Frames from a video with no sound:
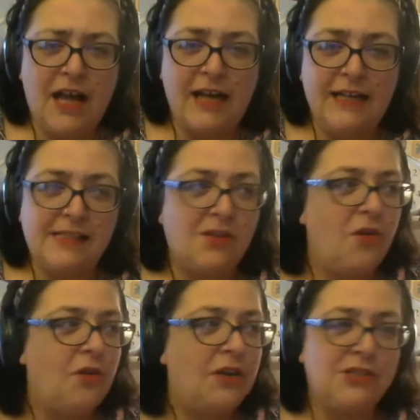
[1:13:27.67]
and
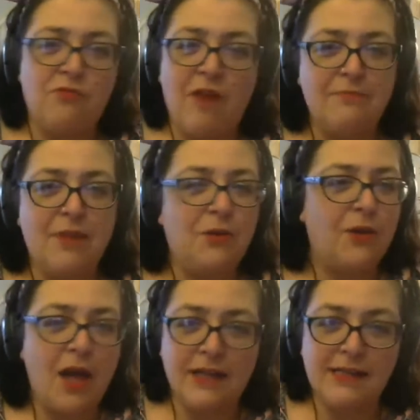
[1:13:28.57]
it's rainbow
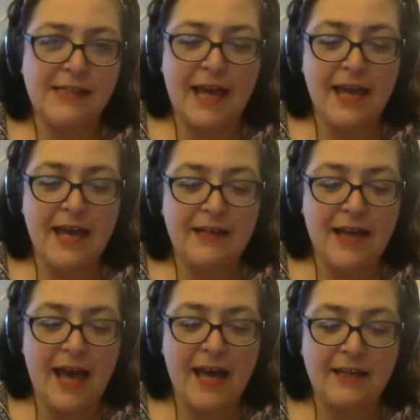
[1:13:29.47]
light
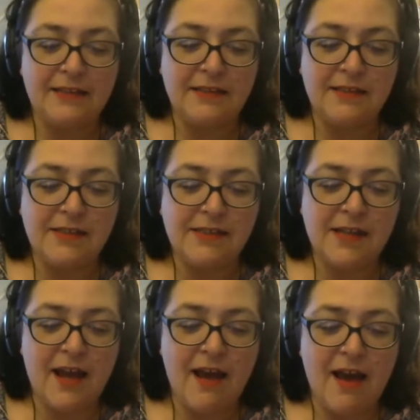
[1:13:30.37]
again. And
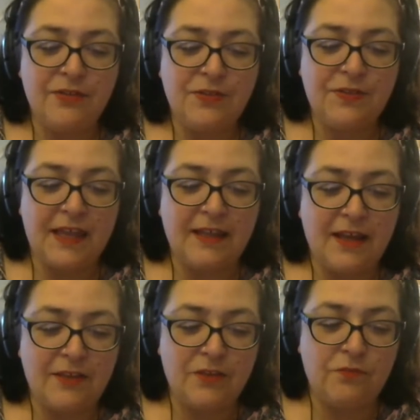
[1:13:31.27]
I
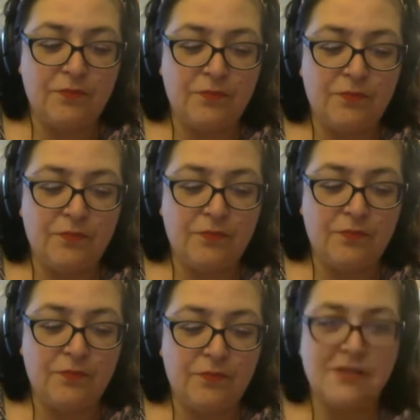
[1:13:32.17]
think the
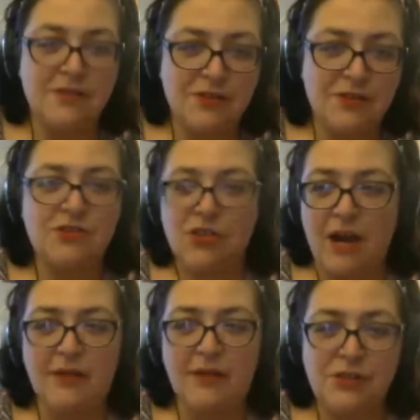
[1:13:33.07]
ravens
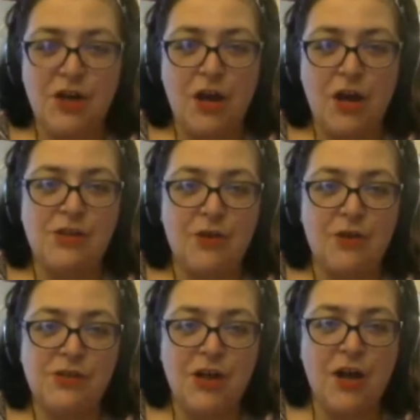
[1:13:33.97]
shouting snow,
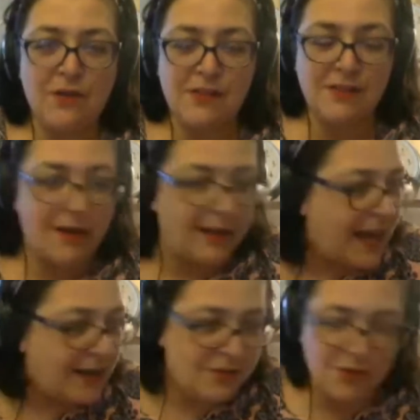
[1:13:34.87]
snow, snow is
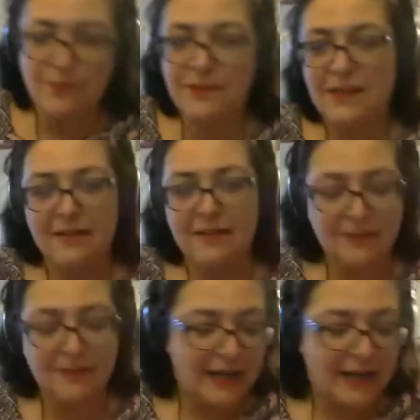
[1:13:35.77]
again something
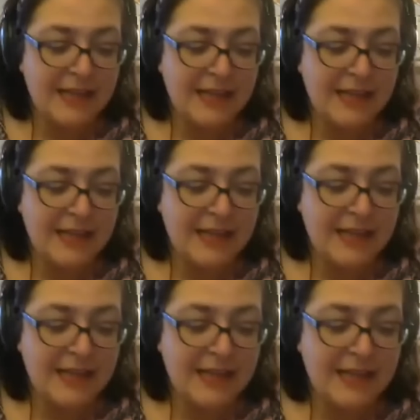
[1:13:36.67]
connected
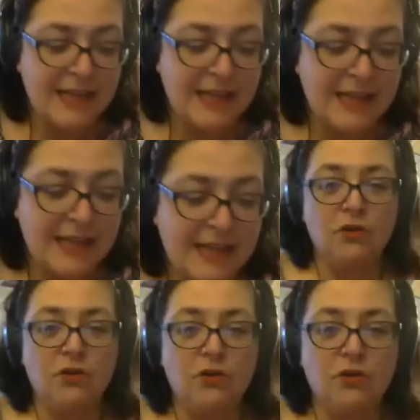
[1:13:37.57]
with the
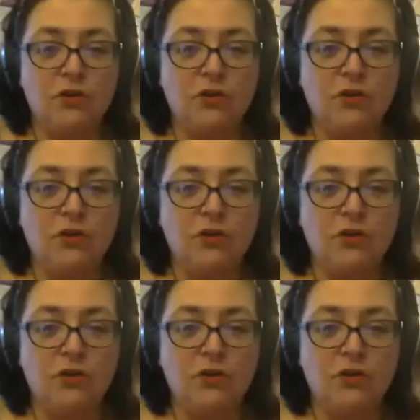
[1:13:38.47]
wall defending